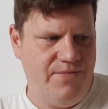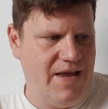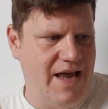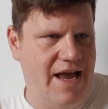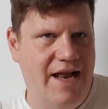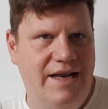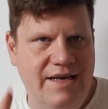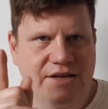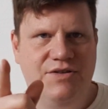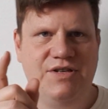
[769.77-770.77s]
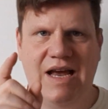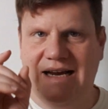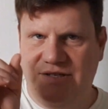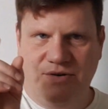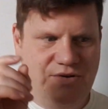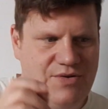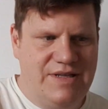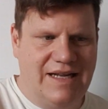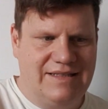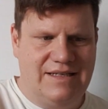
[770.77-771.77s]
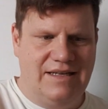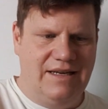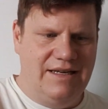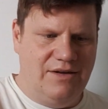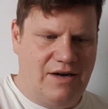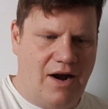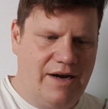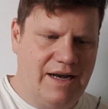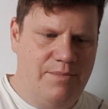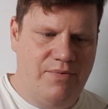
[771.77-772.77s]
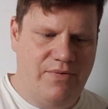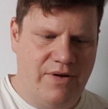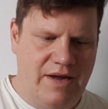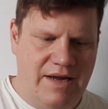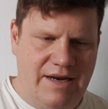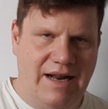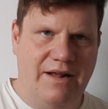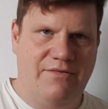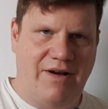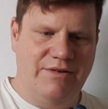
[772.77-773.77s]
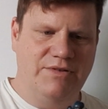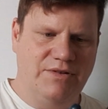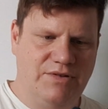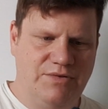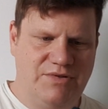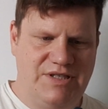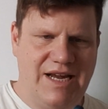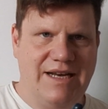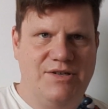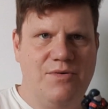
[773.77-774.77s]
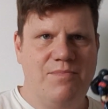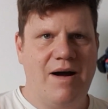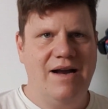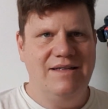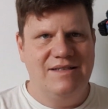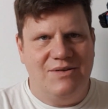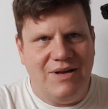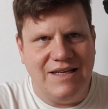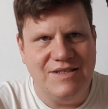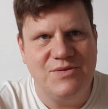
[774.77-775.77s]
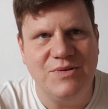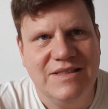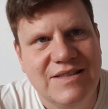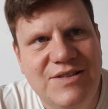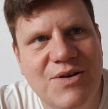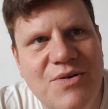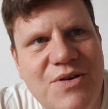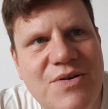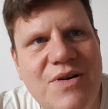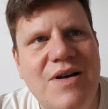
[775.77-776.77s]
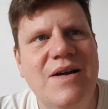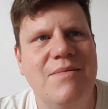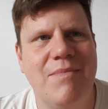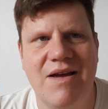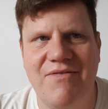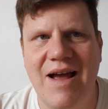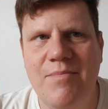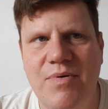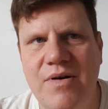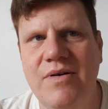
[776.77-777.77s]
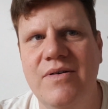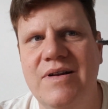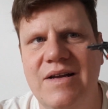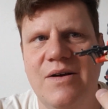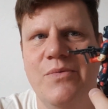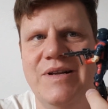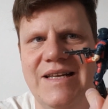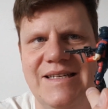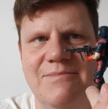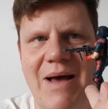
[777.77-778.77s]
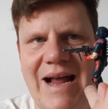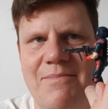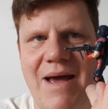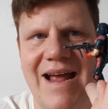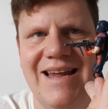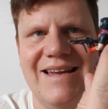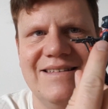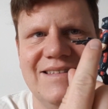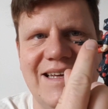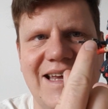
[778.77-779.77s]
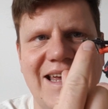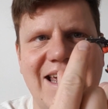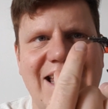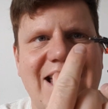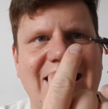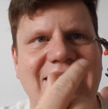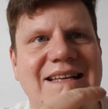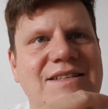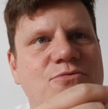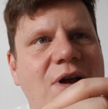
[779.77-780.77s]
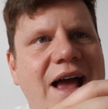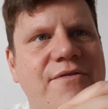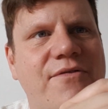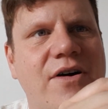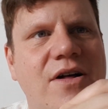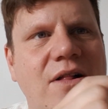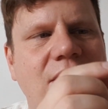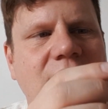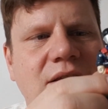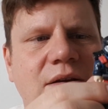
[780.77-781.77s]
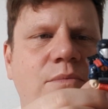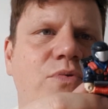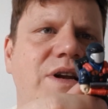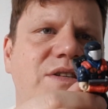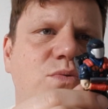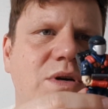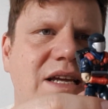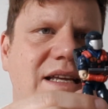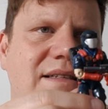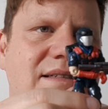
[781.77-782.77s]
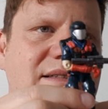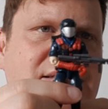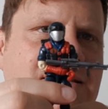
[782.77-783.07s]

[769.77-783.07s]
And I showed you in that little car clip that I found all those G.I. Joe parts. Well, I just wanted to show you my Viper with his backpack and his rifle. Pretty sweet.